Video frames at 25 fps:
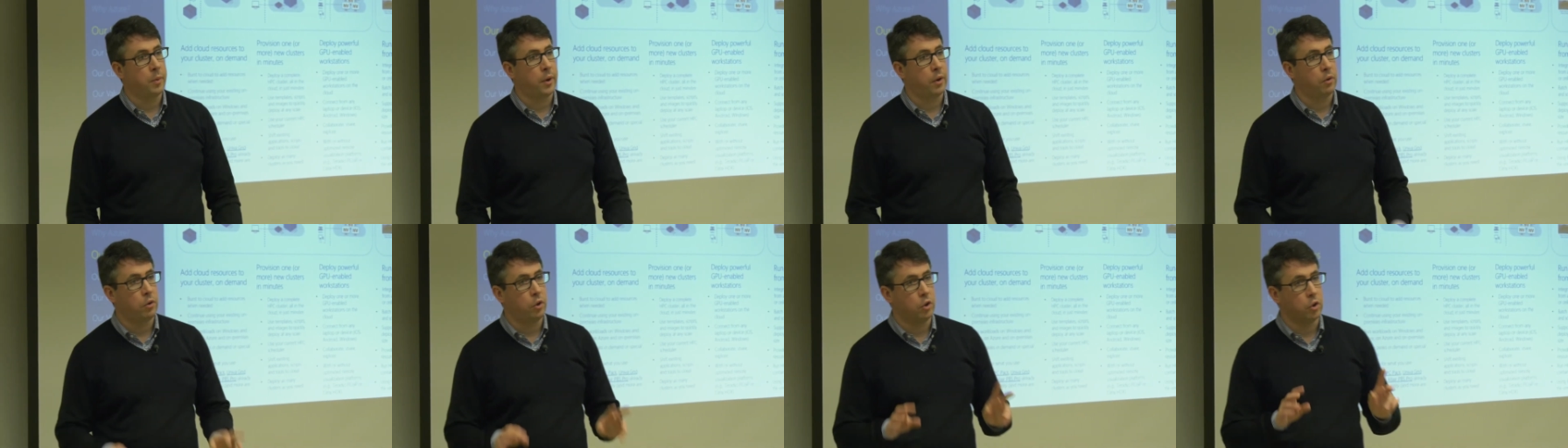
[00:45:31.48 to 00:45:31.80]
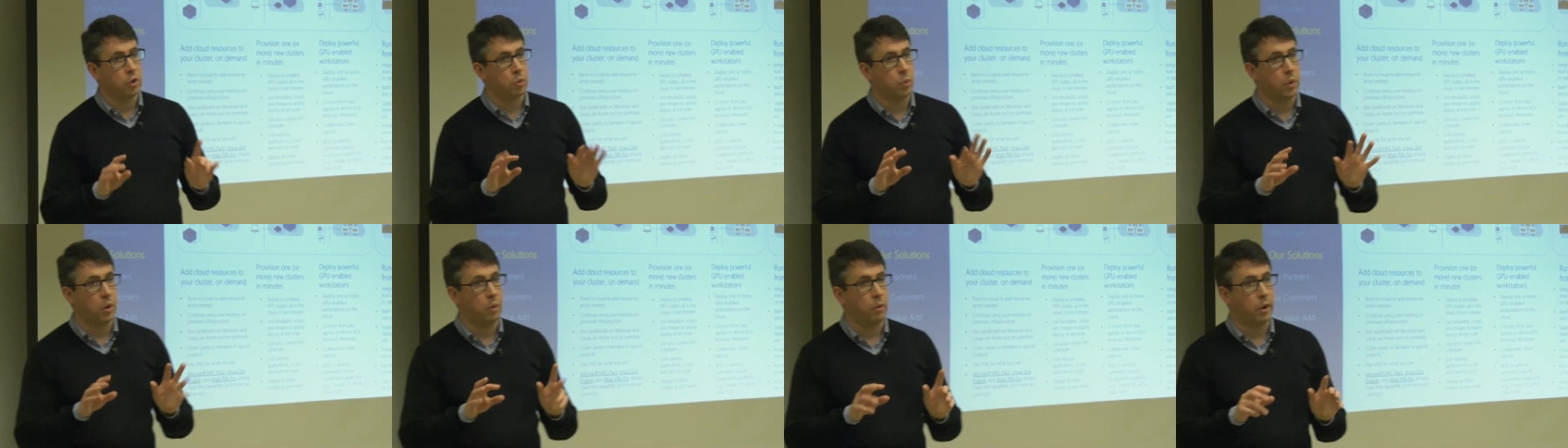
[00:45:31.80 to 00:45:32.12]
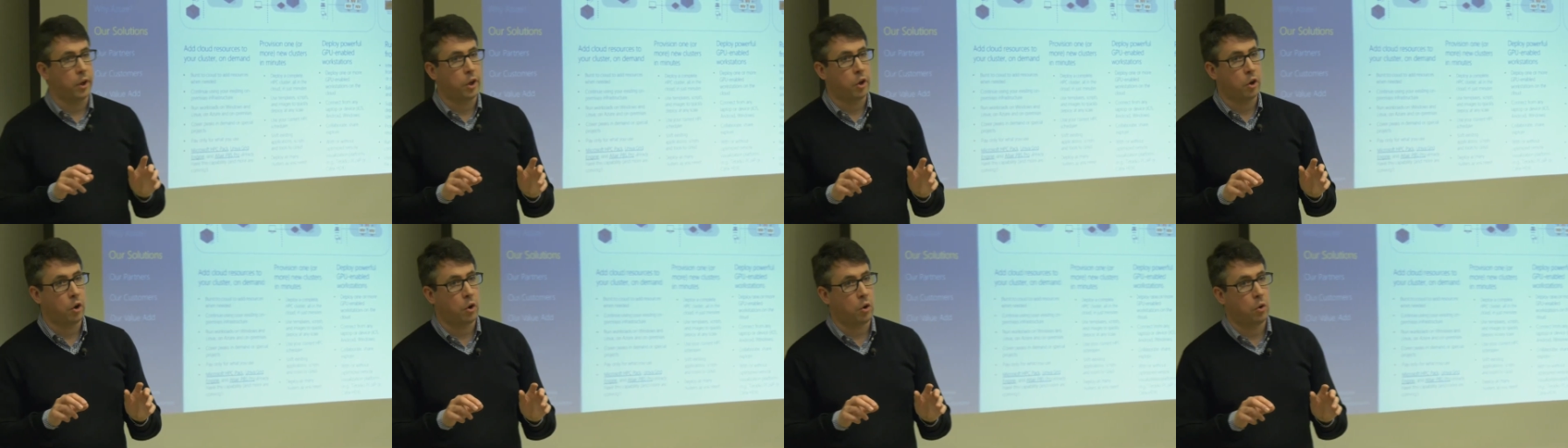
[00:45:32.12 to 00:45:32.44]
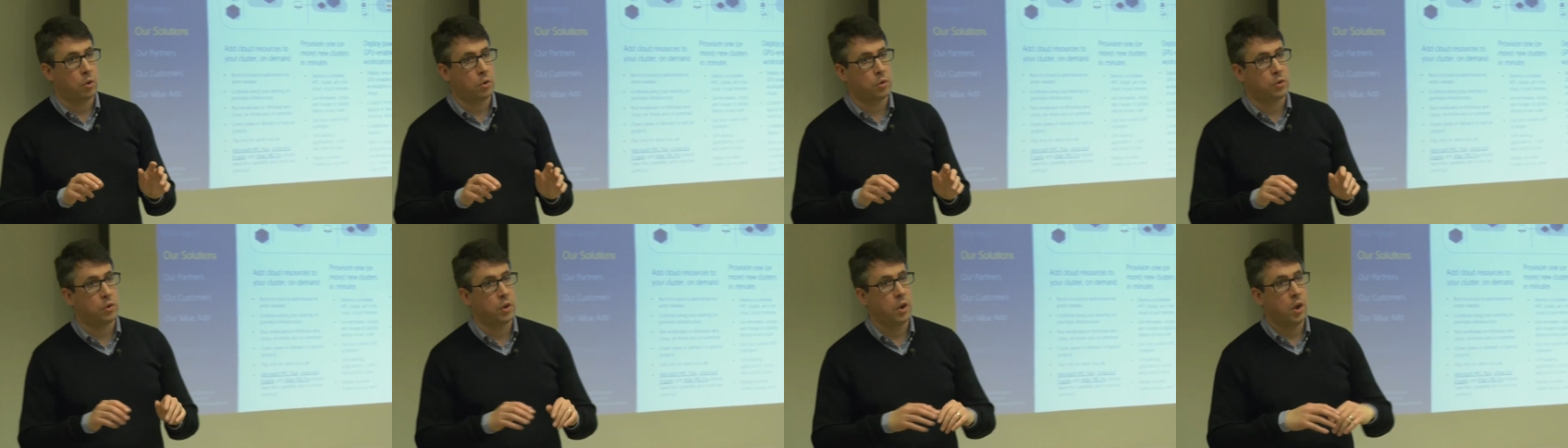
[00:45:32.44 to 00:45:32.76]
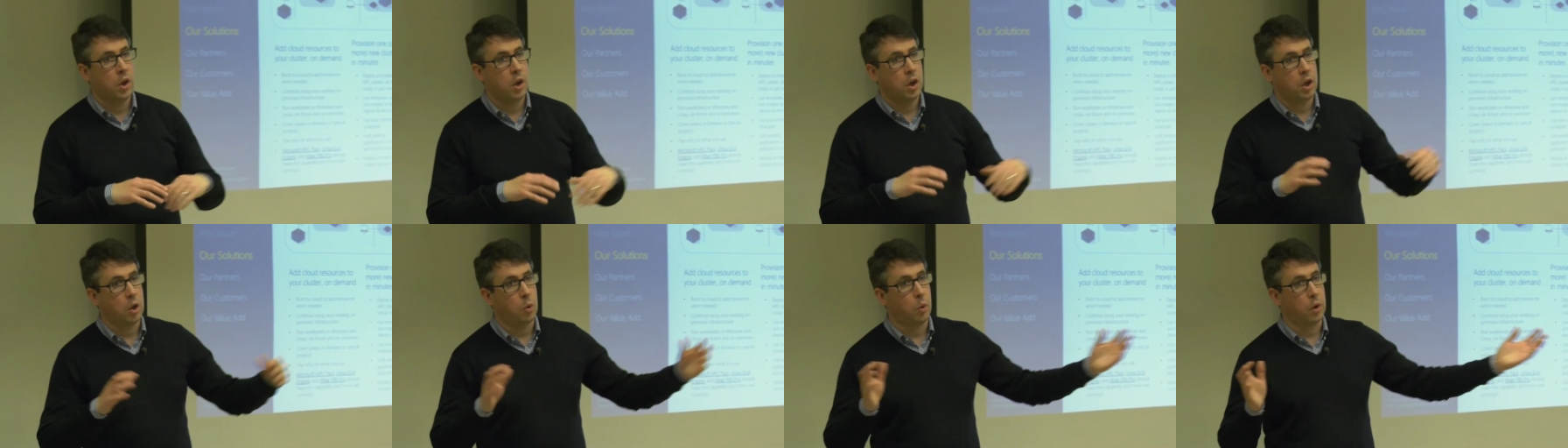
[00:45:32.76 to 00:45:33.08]
about. You just want to write code,
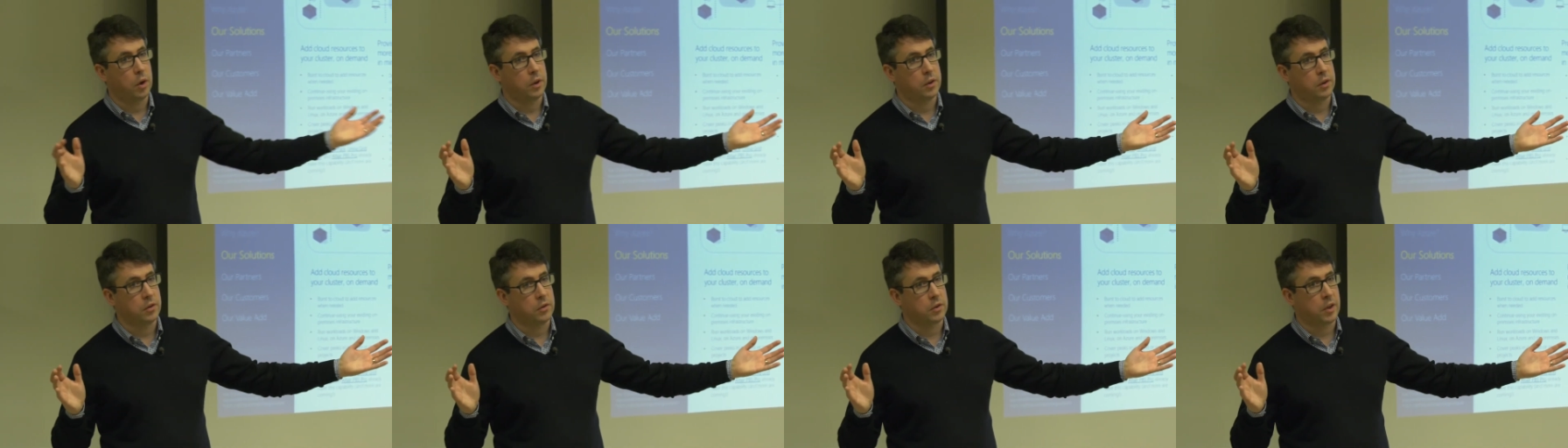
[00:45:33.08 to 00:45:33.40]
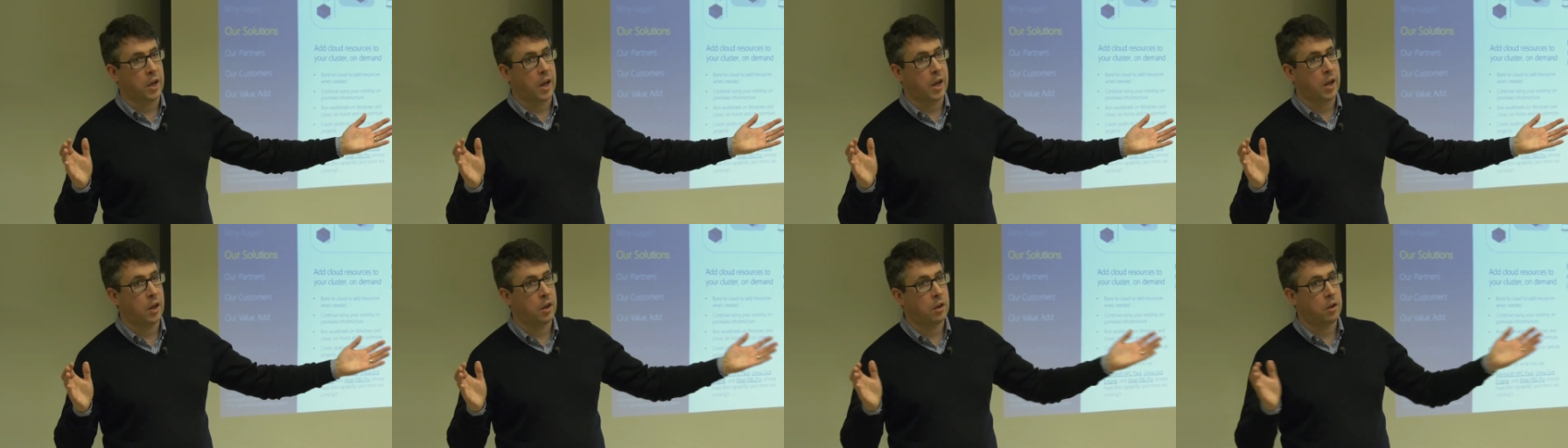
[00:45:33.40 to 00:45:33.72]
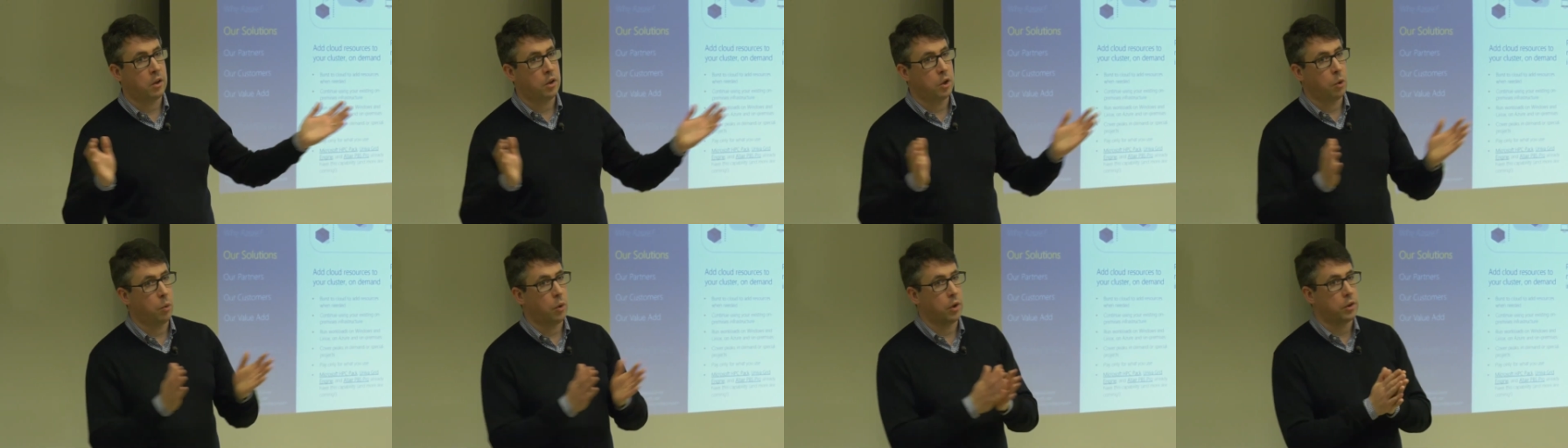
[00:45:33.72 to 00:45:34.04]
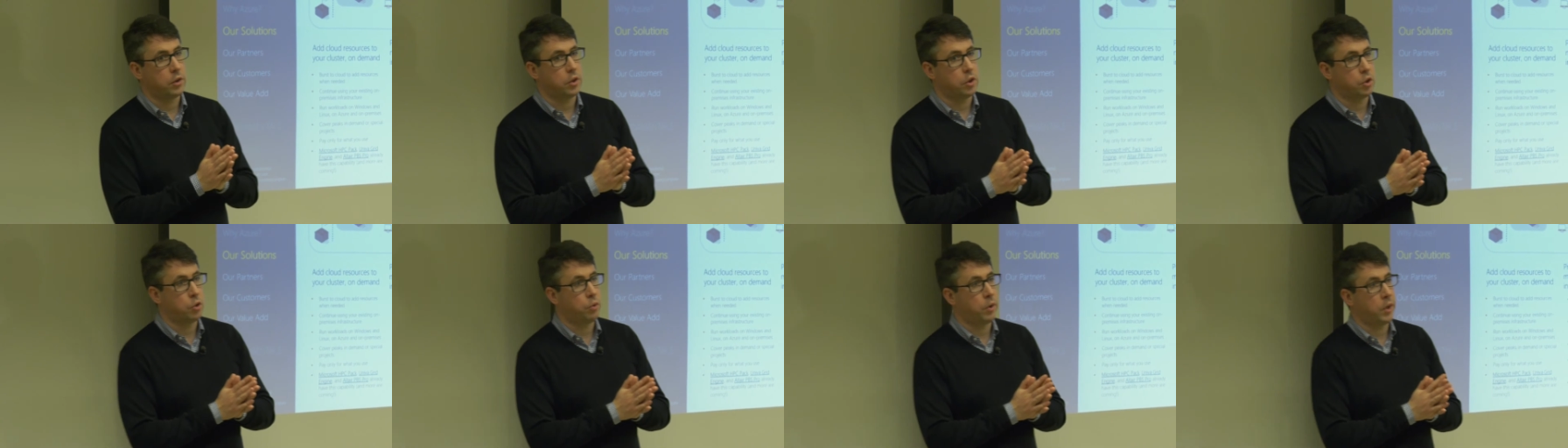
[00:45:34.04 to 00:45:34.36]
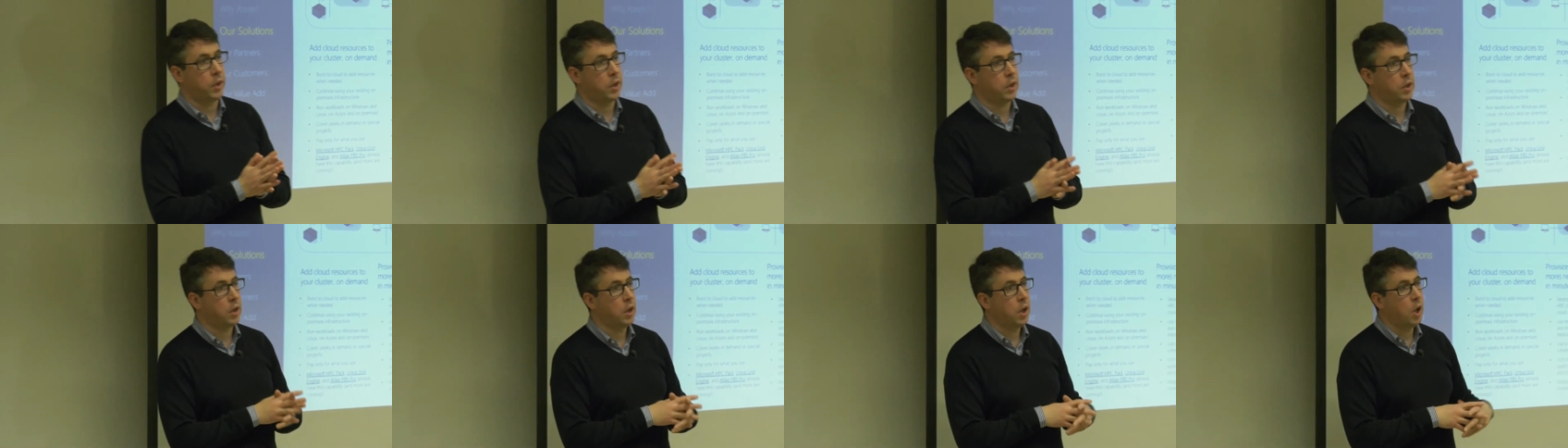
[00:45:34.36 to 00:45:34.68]
you want it to scale, you want it to
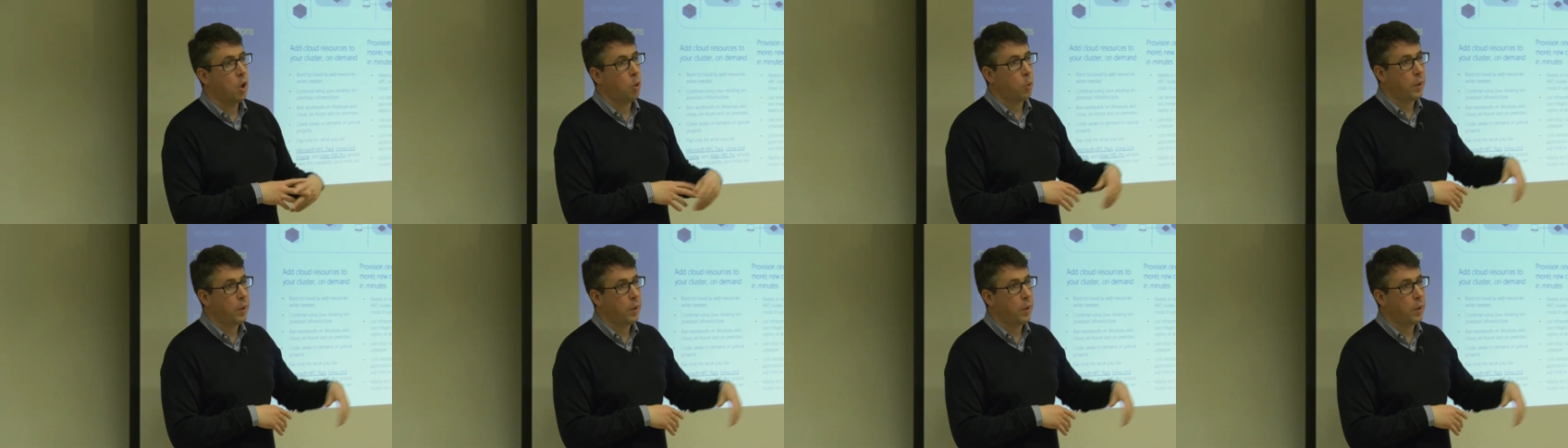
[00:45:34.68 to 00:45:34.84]
shrink.